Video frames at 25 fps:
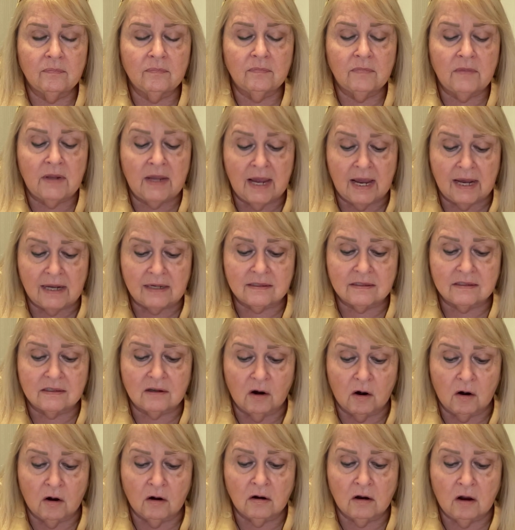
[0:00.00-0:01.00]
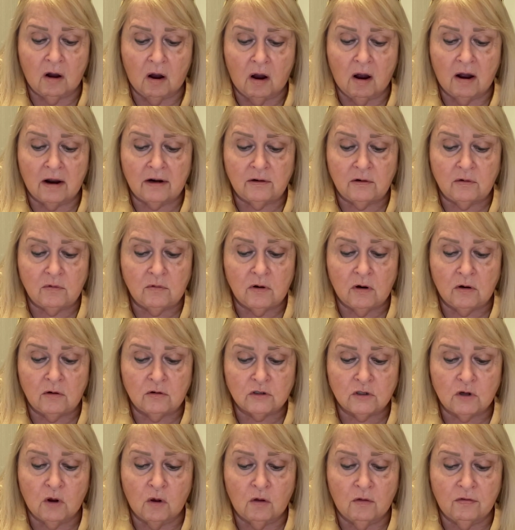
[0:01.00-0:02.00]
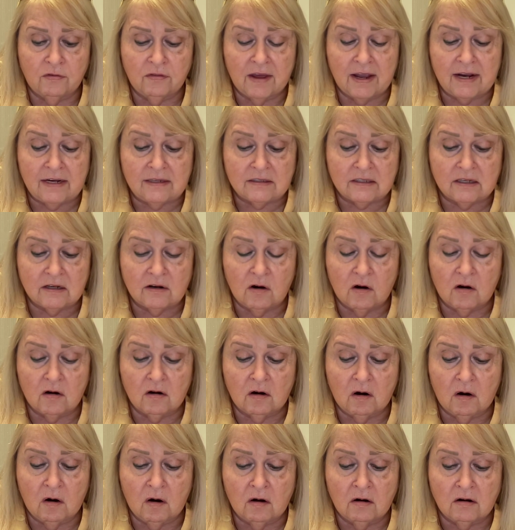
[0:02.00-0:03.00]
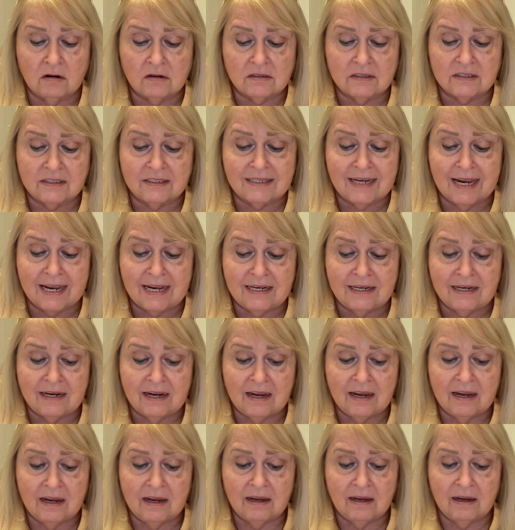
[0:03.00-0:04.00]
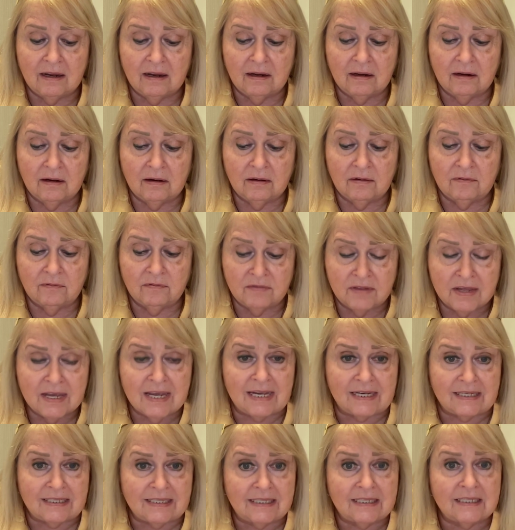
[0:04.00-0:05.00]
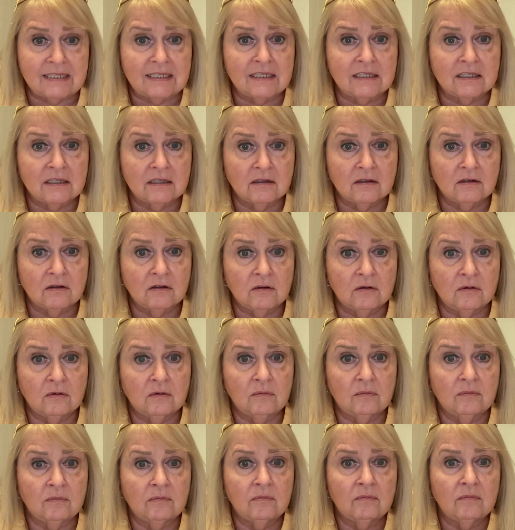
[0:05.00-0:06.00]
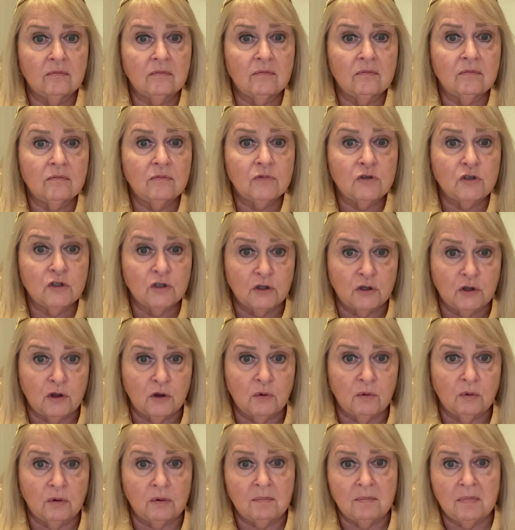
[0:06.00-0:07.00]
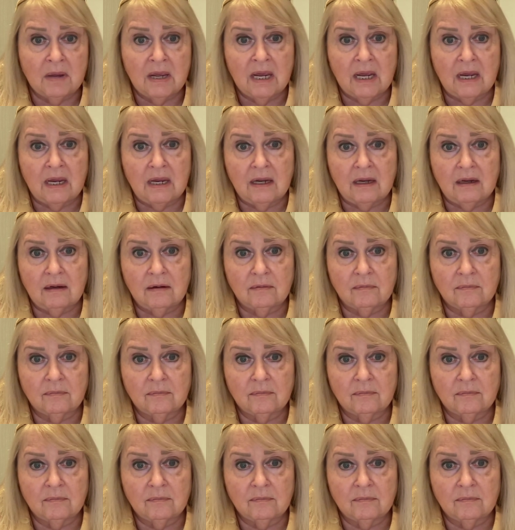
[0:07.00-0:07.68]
Yes, our God, who knows all things in our heart, said this to you and me.